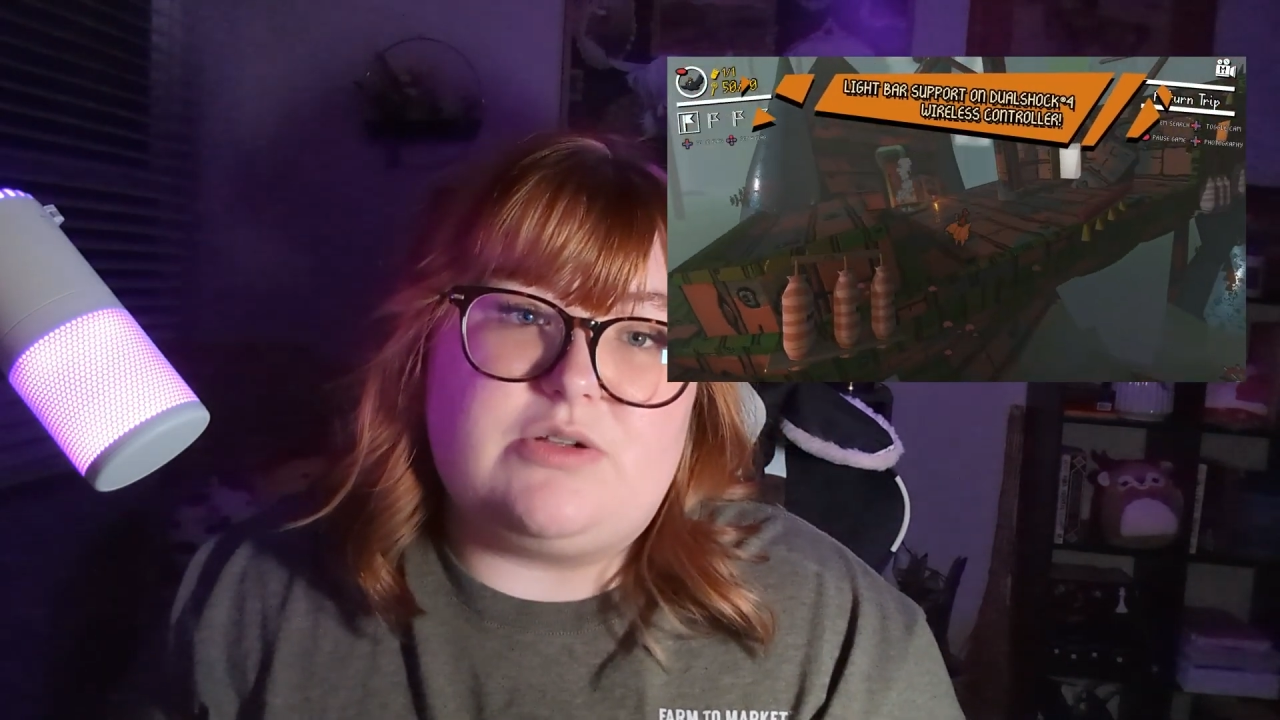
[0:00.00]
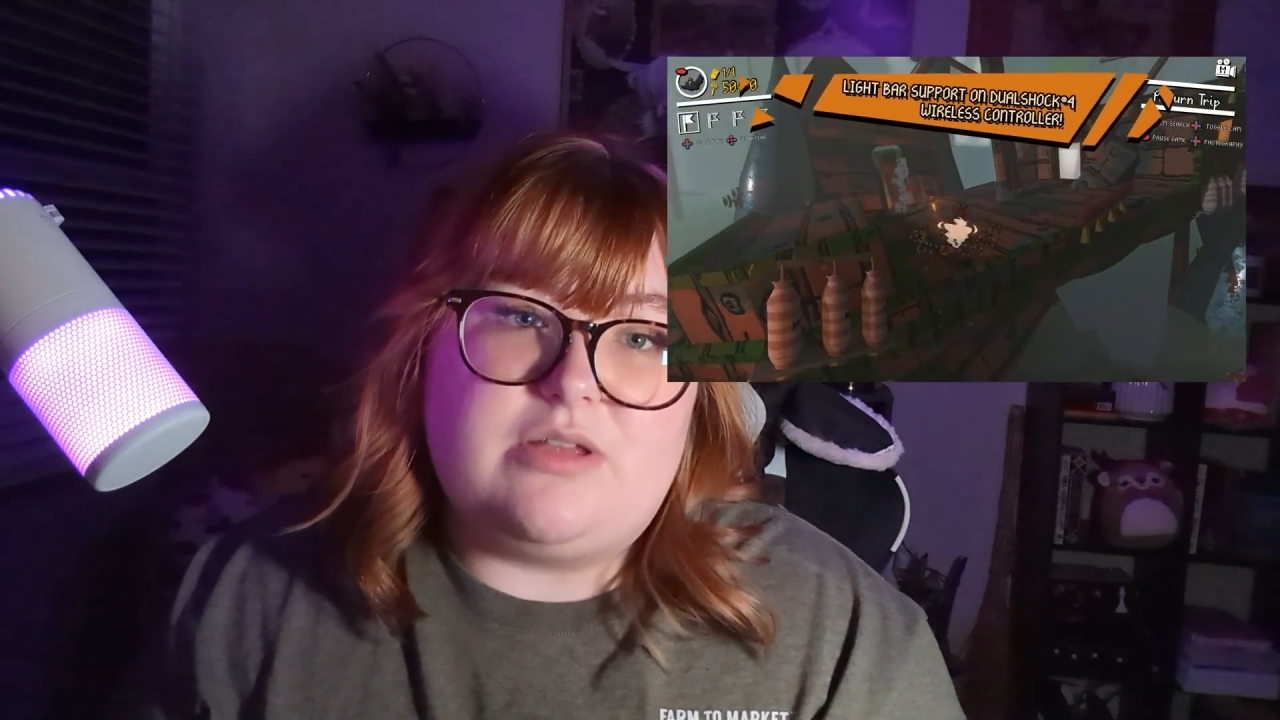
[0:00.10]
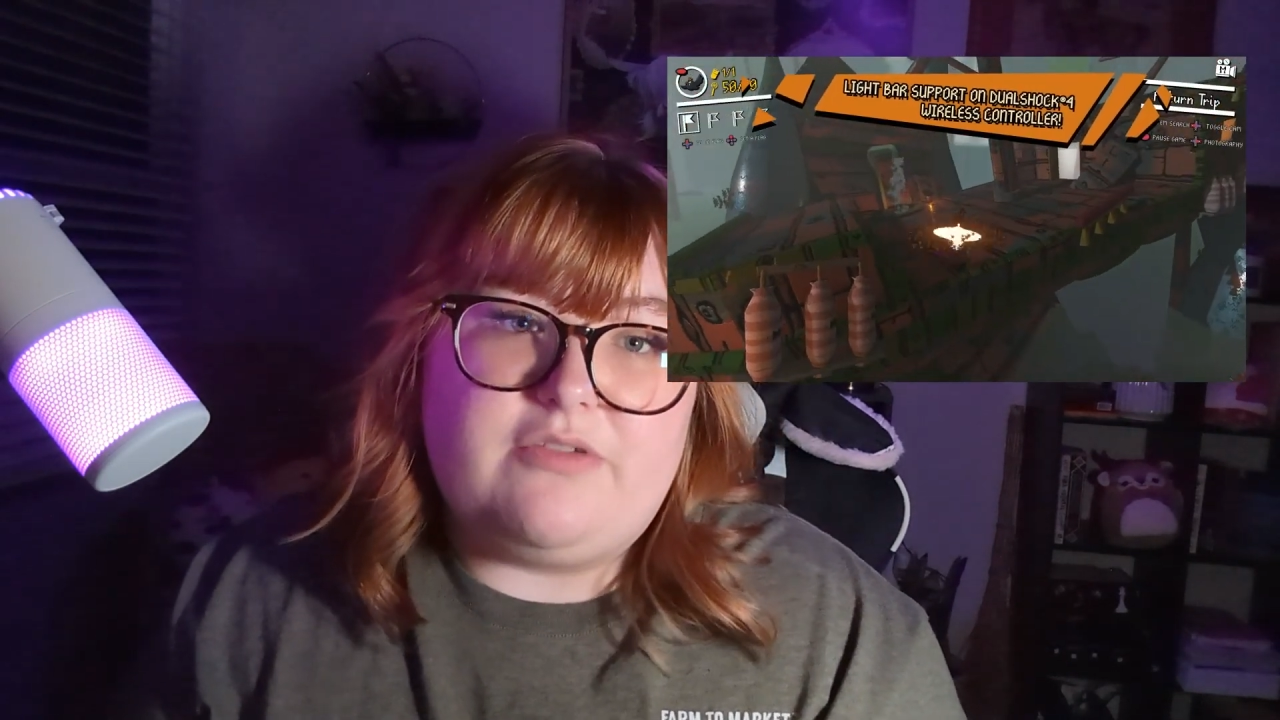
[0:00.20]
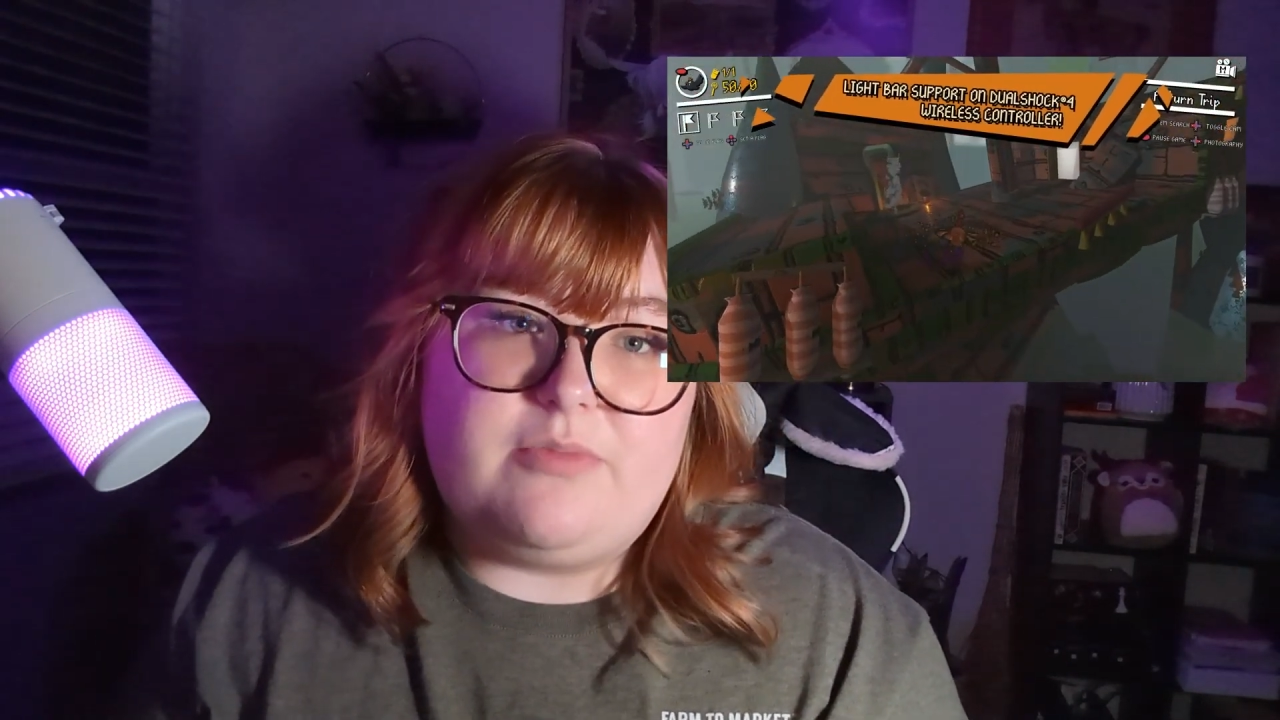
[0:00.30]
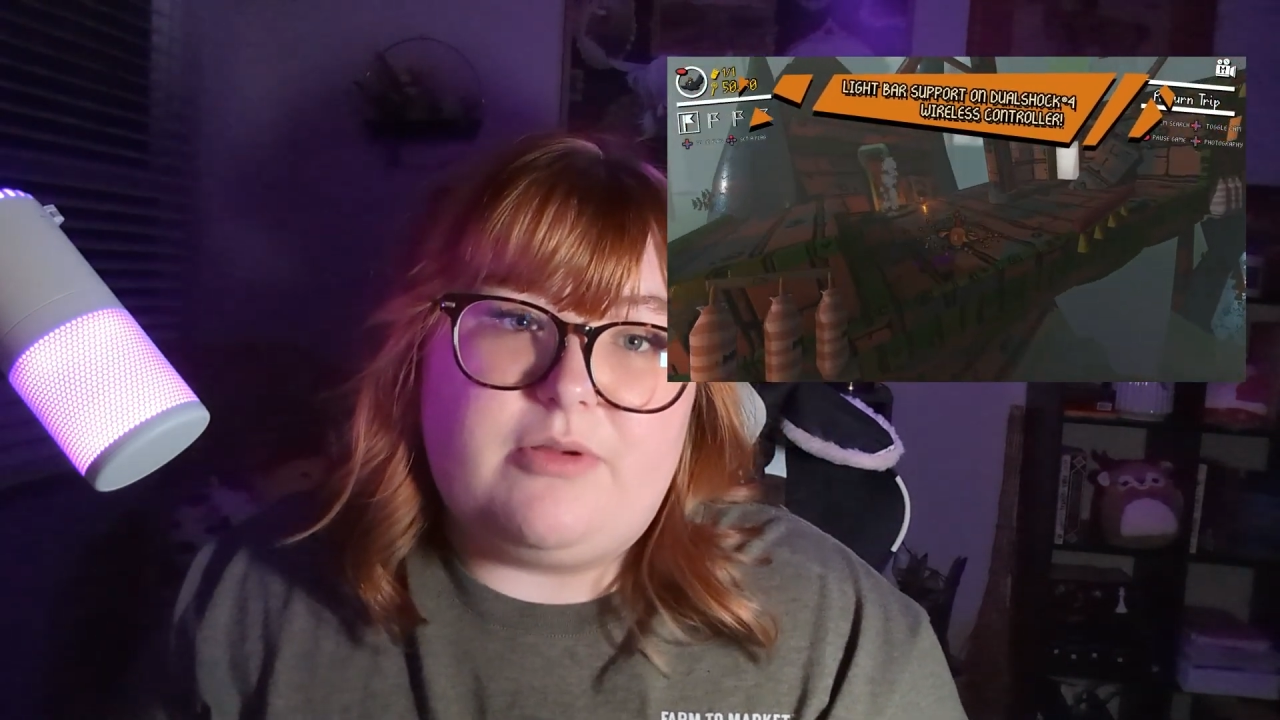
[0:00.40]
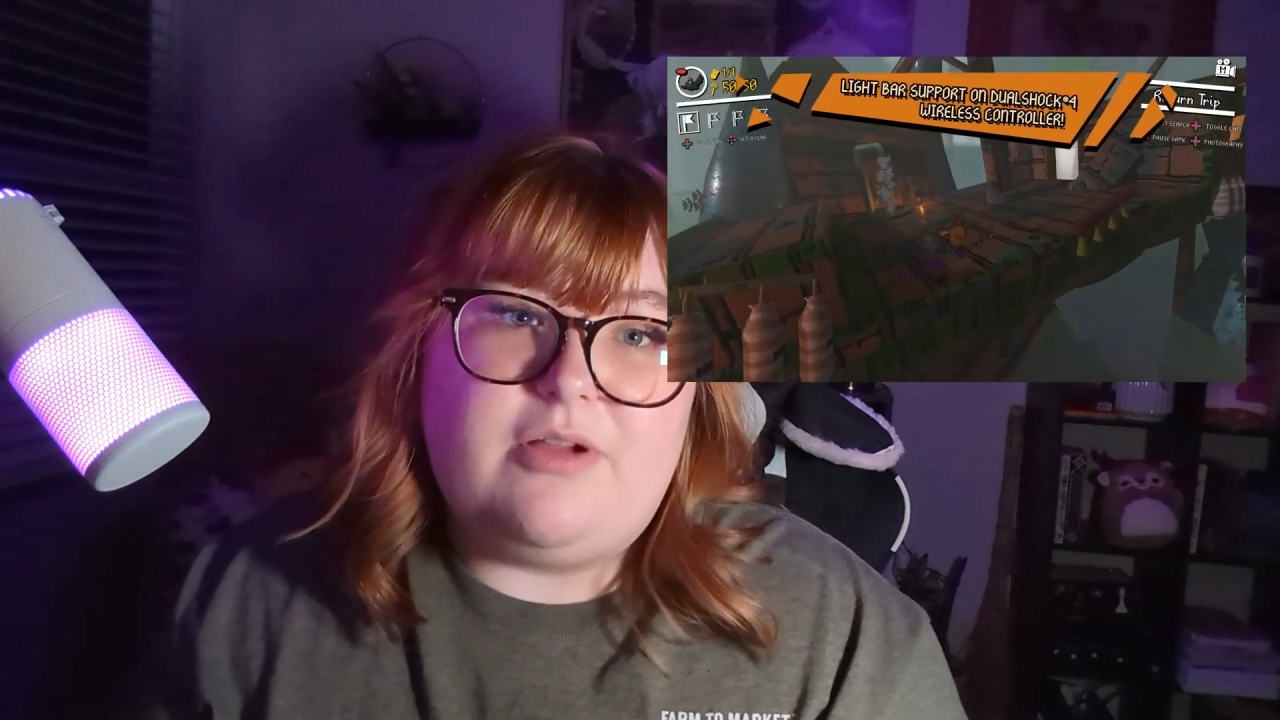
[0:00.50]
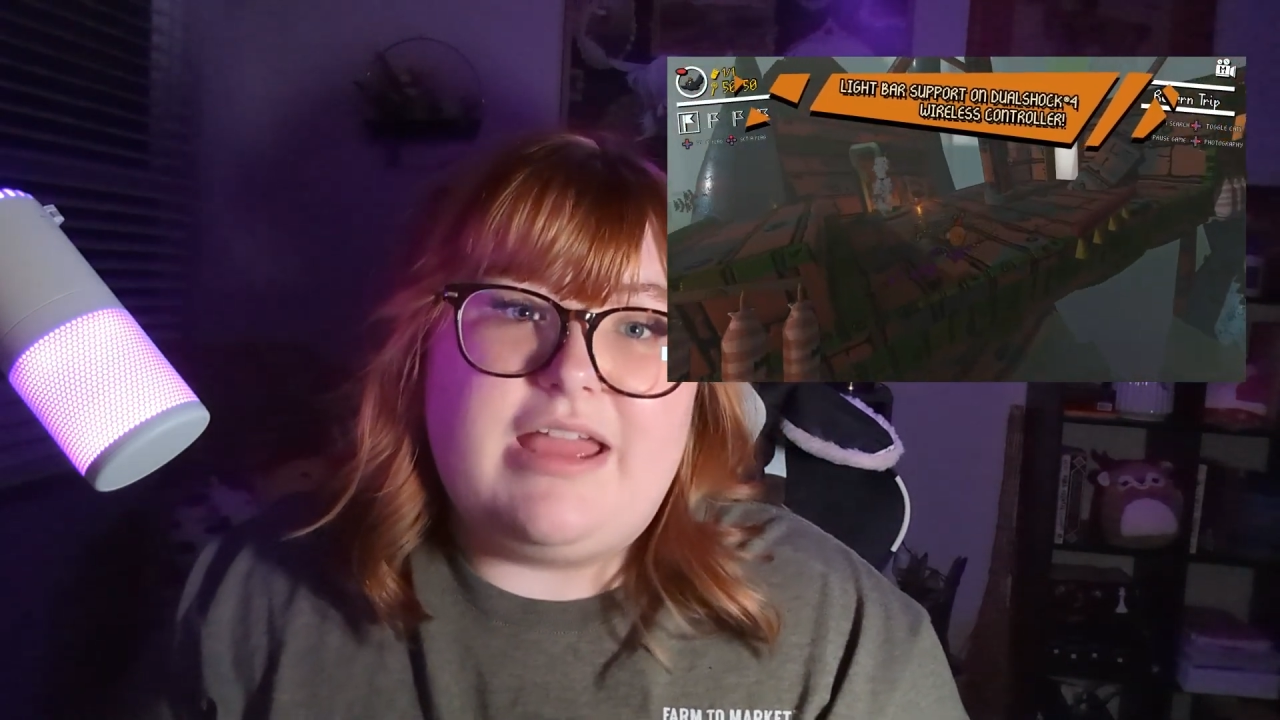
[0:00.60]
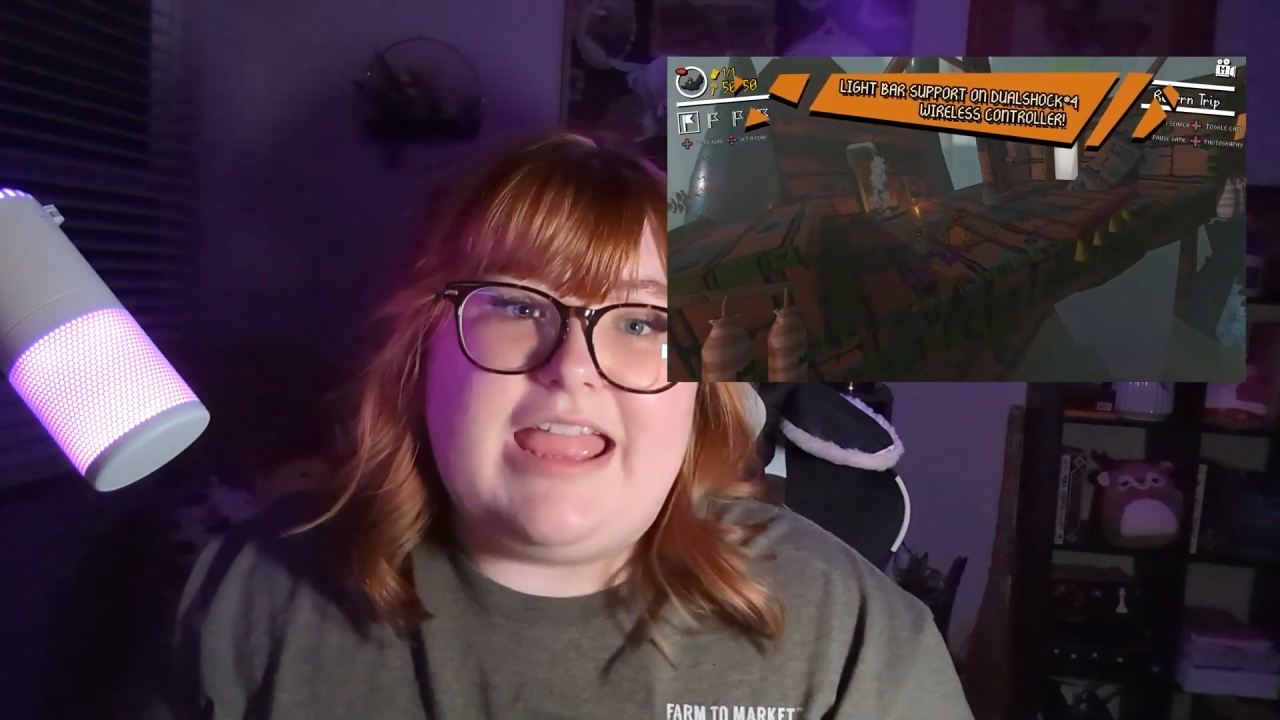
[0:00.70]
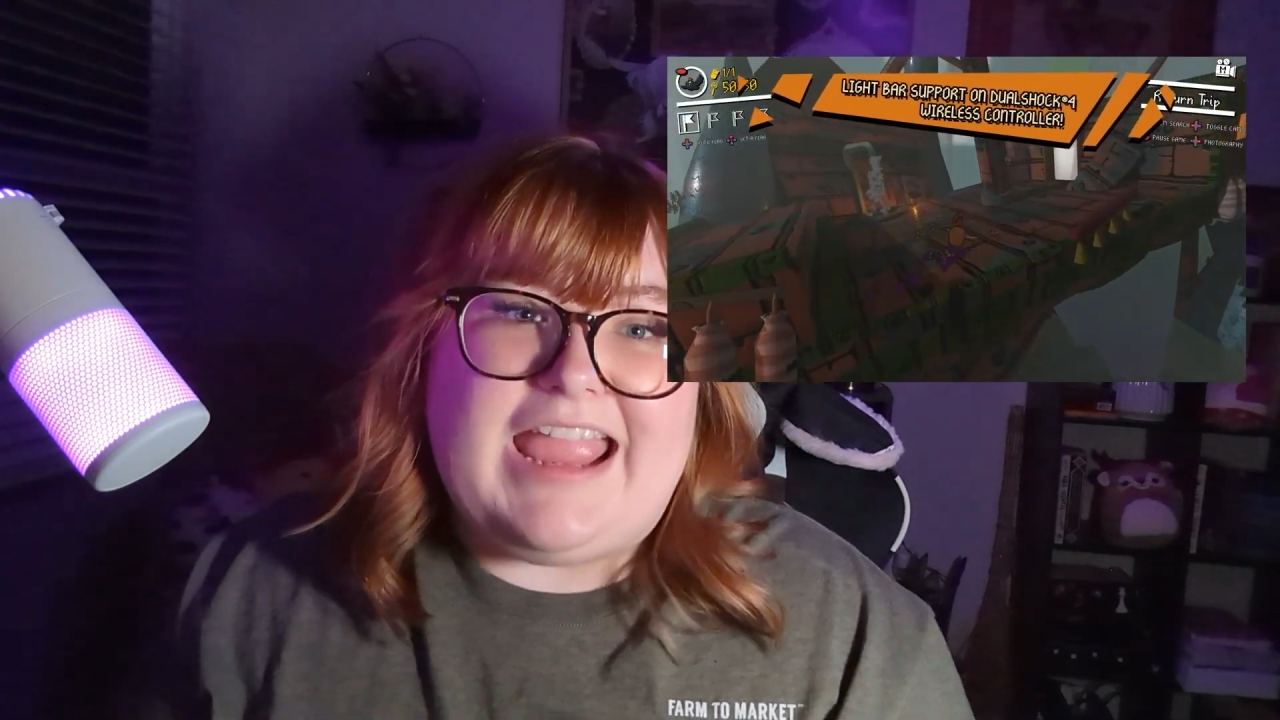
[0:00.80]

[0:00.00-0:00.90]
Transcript: lovable.